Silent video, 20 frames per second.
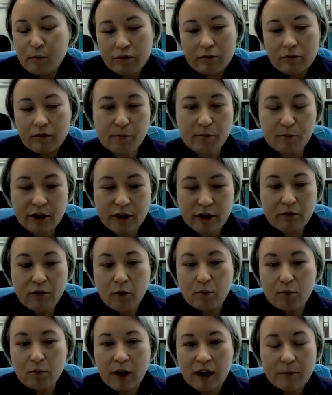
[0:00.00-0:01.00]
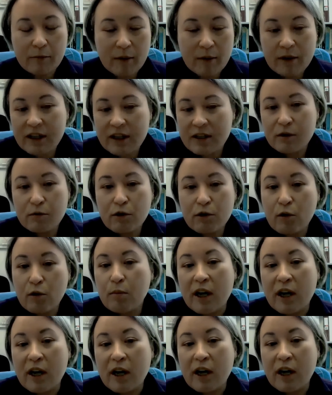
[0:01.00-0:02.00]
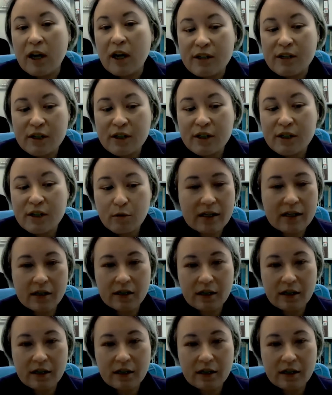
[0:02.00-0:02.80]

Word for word: pretty robust, maybe it's a robust process